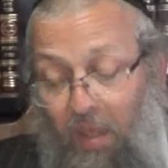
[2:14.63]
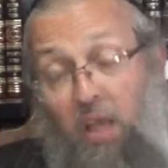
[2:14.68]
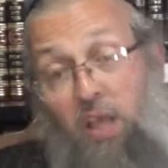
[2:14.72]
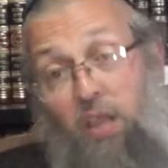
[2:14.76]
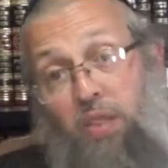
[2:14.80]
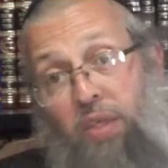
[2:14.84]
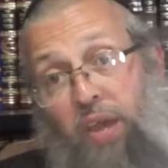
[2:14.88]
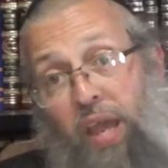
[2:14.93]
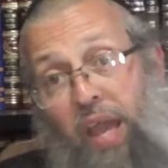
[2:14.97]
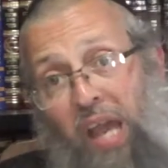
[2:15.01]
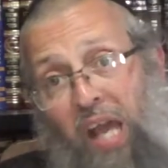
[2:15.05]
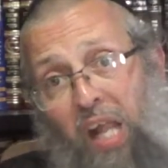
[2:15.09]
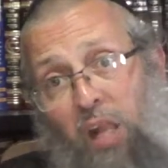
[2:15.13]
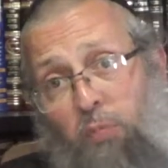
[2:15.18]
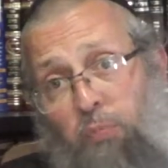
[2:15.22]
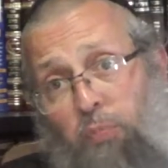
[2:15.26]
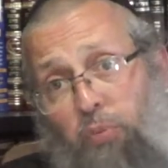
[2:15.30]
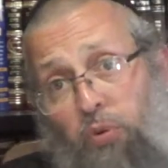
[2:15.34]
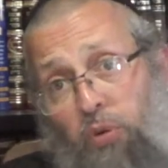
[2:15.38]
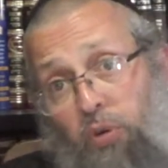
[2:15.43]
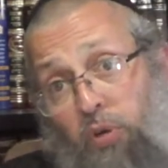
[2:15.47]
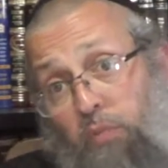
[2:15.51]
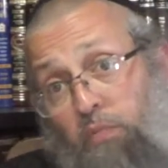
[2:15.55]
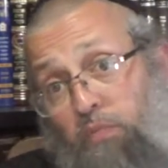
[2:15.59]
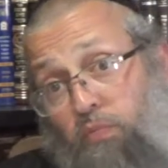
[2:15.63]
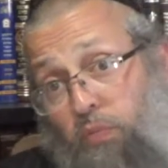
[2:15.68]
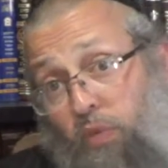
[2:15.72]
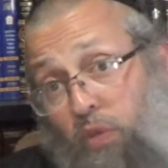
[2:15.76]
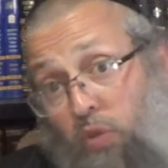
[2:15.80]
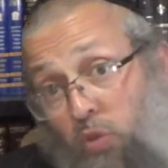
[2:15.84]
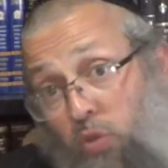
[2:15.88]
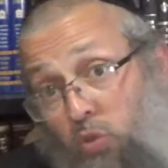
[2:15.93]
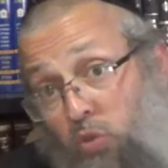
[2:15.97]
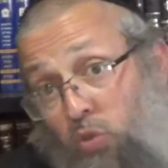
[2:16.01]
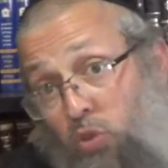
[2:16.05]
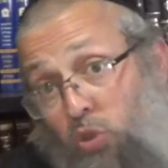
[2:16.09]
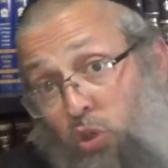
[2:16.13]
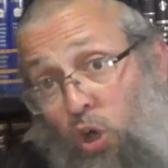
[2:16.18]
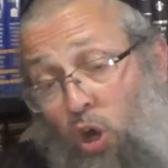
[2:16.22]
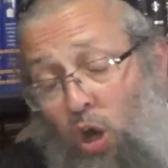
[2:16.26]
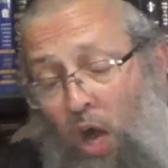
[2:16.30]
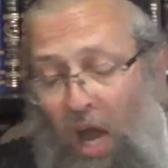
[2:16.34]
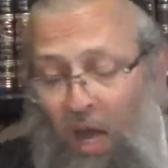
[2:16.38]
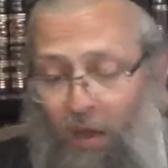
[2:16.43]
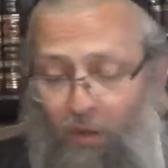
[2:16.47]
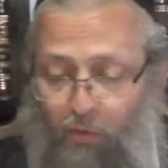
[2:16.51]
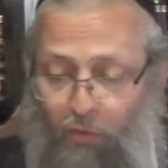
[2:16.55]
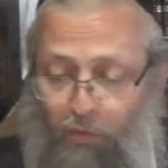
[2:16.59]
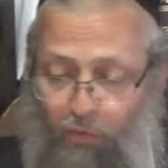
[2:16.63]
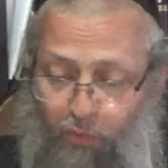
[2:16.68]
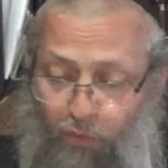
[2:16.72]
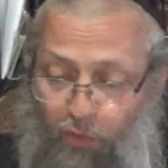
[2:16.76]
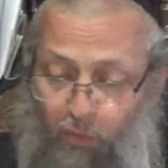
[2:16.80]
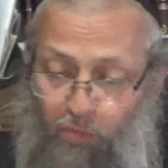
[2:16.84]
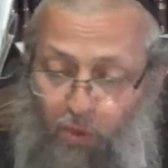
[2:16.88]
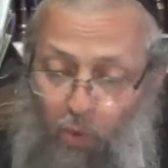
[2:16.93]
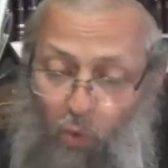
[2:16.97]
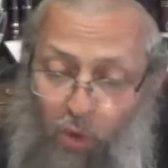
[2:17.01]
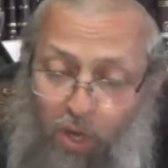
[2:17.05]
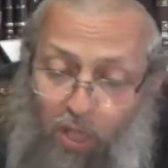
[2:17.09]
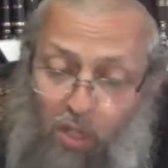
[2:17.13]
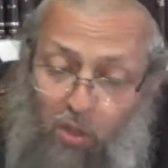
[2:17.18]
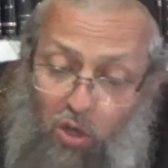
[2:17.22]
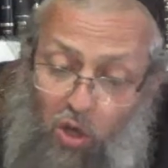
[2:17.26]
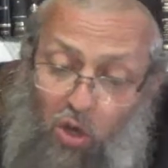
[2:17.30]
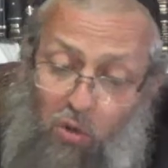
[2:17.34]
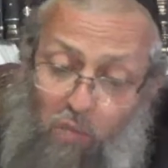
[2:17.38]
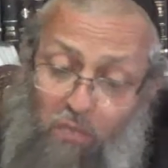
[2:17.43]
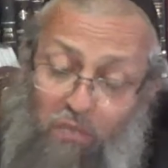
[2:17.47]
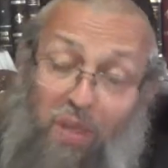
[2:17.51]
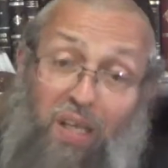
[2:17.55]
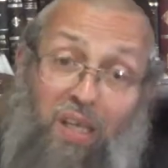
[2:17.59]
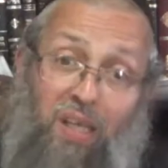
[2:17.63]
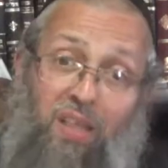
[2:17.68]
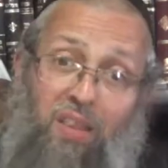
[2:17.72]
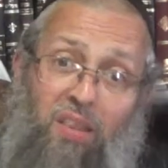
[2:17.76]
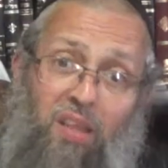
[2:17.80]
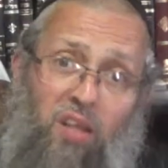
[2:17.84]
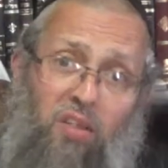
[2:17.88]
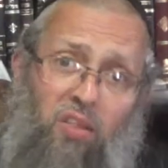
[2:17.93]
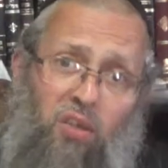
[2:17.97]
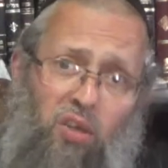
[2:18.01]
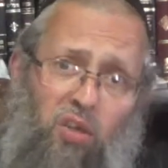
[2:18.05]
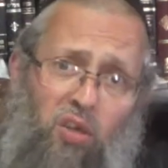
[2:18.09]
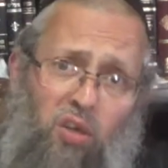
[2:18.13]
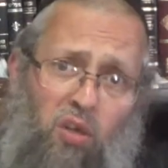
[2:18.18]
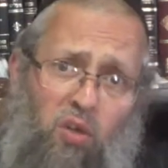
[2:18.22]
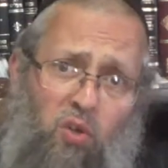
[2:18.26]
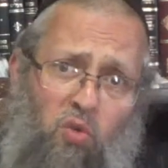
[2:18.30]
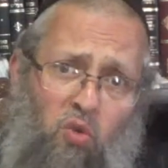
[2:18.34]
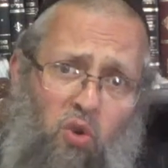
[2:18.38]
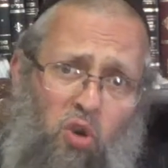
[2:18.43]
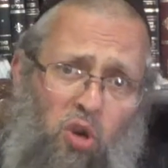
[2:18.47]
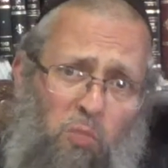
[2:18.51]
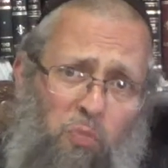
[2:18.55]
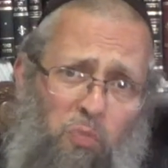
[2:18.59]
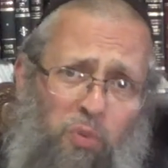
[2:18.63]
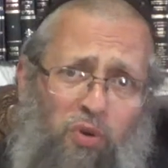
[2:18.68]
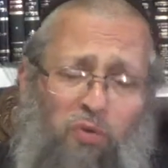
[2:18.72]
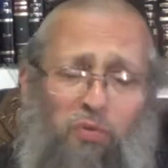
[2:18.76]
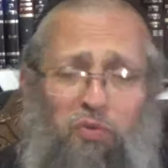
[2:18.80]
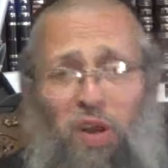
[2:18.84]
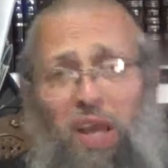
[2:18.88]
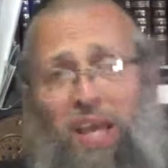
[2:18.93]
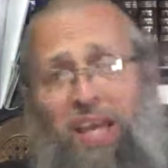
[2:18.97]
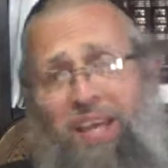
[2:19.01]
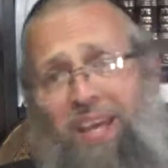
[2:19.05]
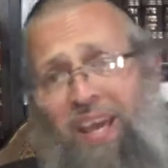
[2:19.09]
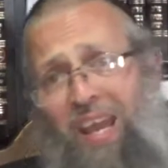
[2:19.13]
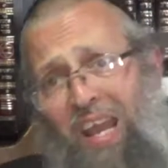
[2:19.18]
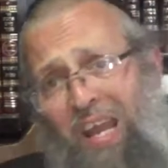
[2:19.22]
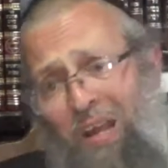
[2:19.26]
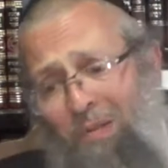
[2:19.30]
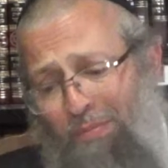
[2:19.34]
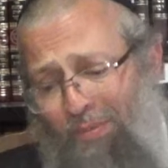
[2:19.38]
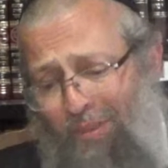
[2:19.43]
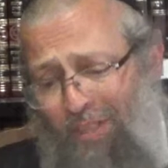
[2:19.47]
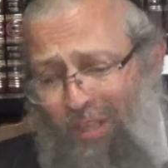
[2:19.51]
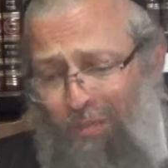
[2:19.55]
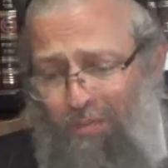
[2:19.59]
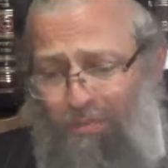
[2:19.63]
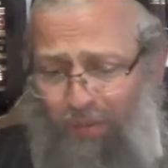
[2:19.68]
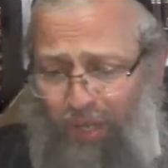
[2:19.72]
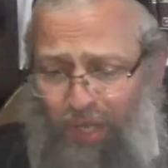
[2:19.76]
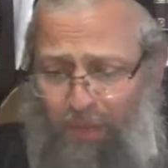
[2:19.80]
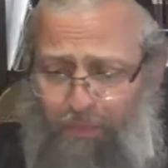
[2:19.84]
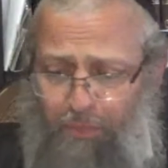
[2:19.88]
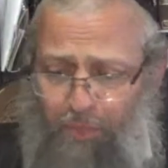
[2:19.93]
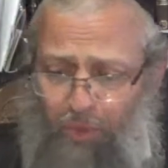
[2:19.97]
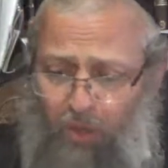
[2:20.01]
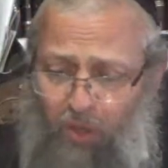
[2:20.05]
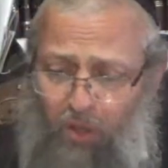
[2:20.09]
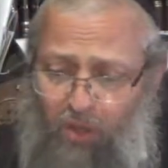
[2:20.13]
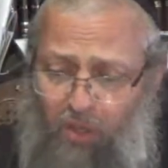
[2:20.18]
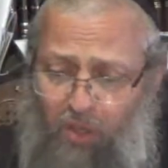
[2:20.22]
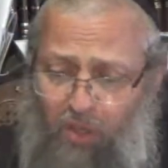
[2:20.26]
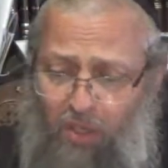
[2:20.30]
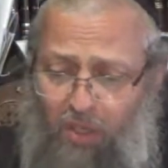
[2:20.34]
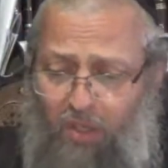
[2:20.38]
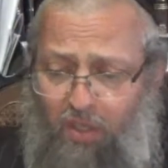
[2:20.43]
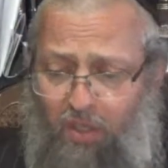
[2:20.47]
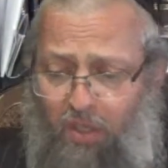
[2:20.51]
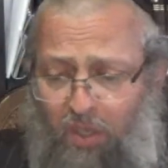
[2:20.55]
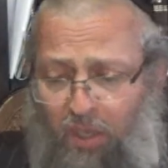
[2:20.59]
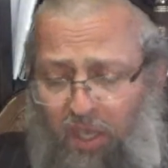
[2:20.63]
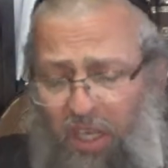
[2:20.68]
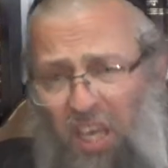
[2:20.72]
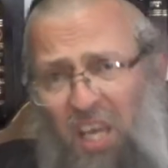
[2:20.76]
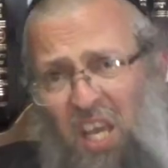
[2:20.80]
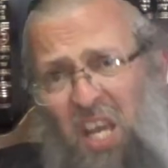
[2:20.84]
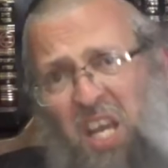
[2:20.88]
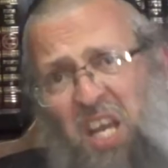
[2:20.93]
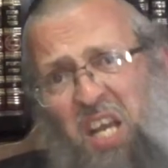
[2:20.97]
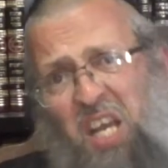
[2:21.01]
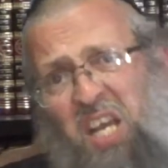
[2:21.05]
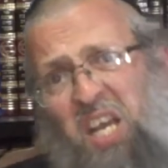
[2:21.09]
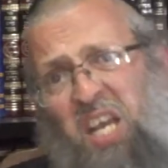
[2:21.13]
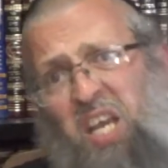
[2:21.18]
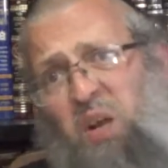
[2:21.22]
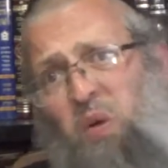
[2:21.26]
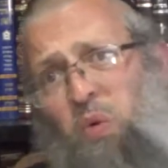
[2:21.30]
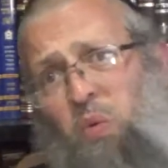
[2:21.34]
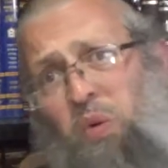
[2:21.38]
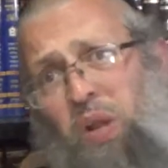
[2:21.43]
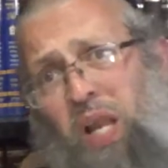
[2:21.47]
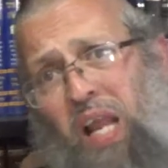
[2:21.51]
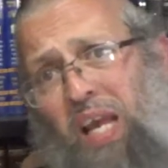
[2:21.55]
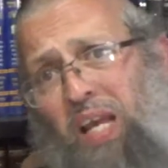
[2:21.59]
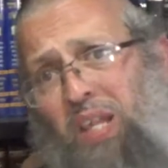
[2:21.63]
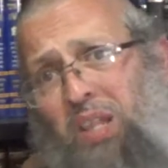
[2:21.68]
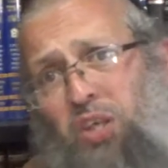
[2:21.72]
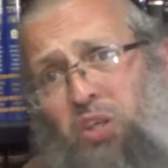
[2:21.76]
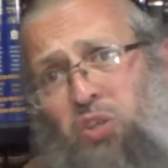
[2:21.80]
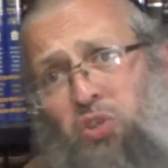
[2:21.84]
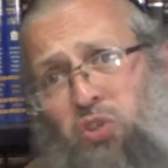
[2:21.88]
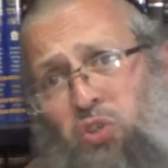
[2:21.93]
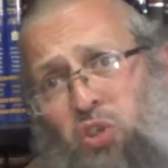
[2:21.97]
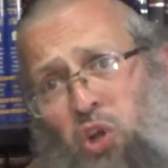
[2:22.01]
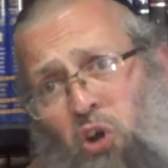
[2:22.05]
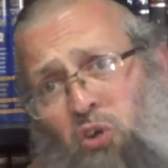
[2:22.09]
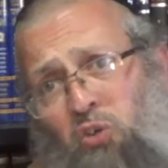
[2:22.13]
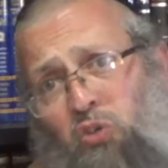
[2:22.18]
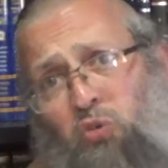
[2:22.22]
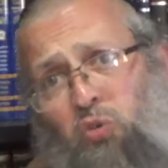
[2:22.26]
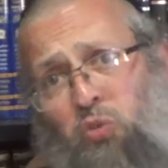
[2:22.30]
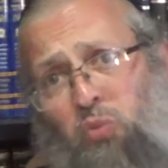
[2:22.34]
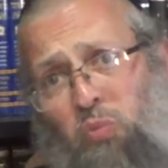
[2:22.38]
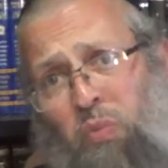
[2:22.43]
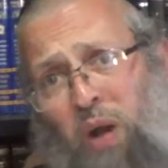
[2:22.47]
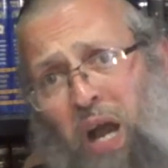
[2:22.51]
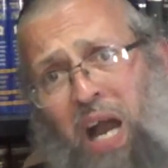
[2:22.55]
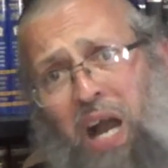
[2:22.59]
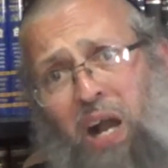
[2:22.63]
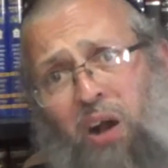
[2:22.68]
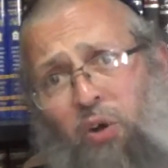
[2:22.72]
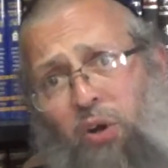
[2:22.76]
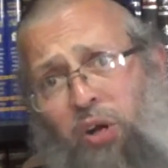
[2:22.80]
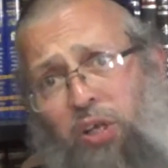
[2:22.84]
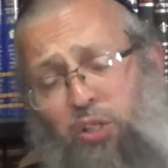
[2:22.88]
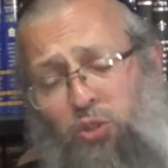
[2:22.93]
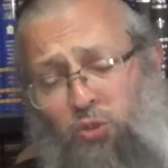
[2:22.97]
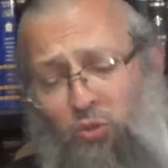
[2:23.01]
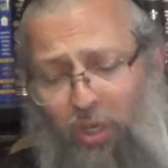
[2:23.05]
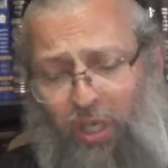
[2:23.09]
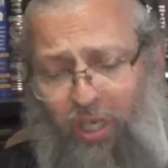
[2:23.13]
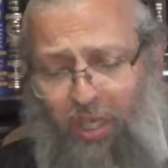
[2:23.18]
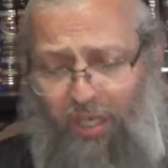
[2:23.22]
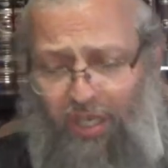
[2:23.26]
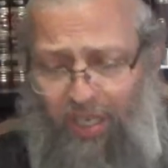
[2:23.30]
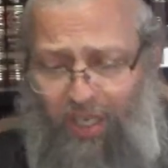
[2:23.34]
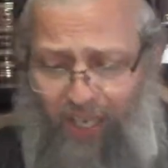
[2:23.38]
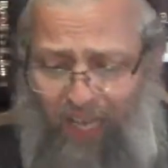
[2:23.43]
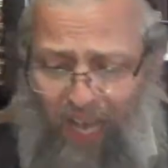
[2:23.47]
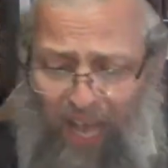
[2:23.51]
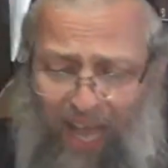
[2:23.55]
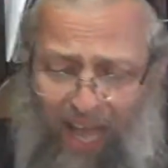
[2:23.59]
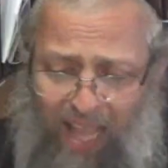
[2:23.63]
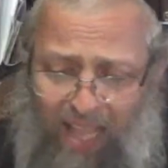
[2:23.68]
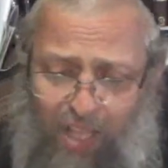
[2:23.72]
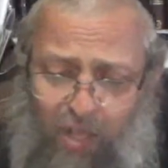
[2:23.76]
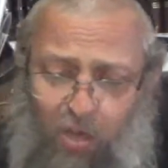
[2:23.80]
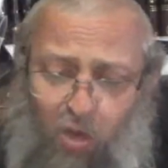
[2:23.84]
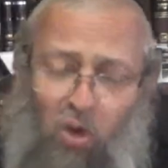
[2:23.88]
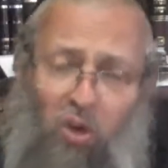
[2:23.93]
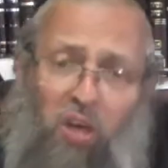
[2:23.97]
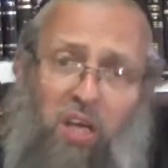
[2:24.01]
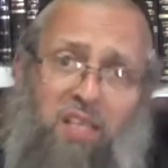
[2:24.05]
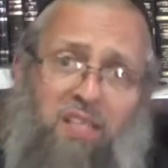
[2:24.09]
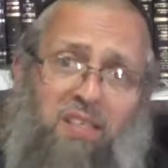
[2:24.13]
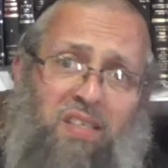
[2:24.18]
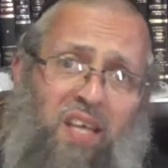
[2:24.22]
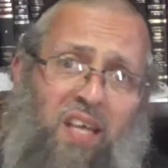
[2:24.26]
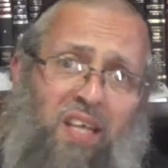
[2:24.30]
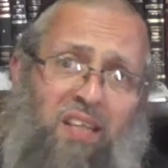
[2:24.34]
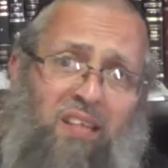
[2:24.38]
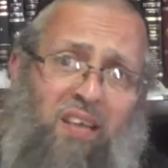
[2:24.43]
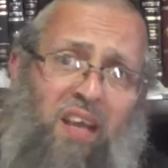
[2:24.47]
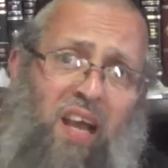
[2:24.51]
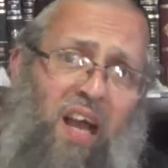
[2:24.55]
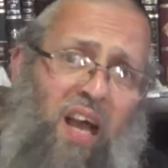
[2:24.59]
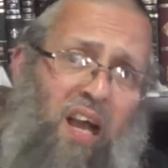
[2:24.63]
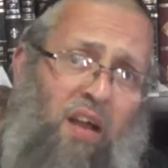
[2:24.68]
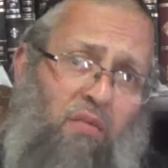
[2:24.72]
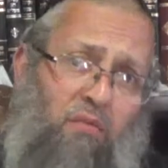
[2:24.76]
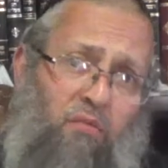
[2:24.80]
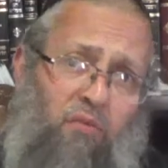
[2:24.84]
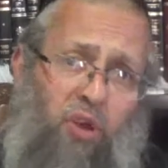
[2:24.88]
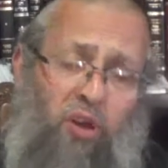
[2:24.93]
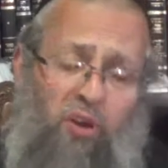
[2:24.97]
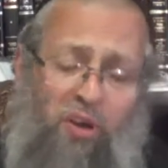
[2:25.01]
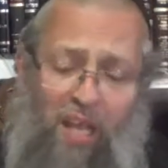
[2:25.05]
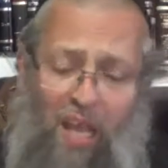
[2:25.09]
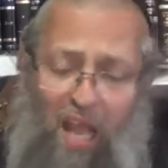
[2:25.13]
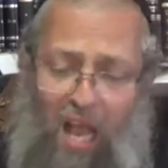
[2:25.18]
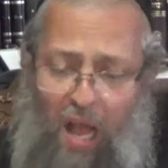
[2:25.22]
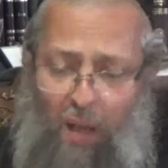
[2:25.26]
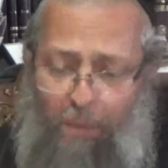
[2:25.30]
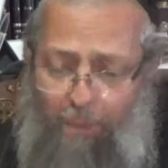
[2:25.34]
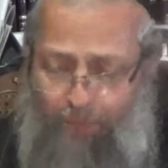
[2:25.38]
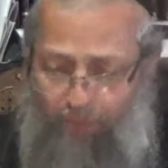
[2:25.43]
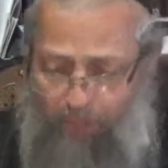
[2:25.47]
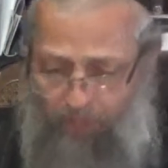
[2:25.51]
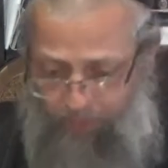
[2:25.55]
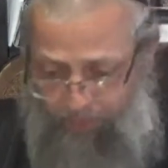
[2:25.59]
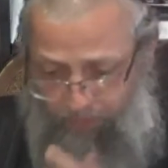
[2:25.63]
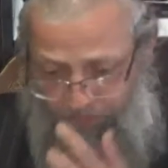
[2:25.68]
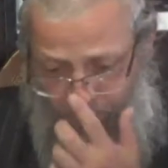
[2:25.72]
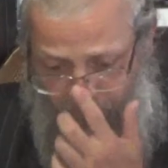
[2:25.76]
The helper saw out from the window that there are a group of like empty people eating like there is no tomorrow and drinking alcohol, etc. I'm very happy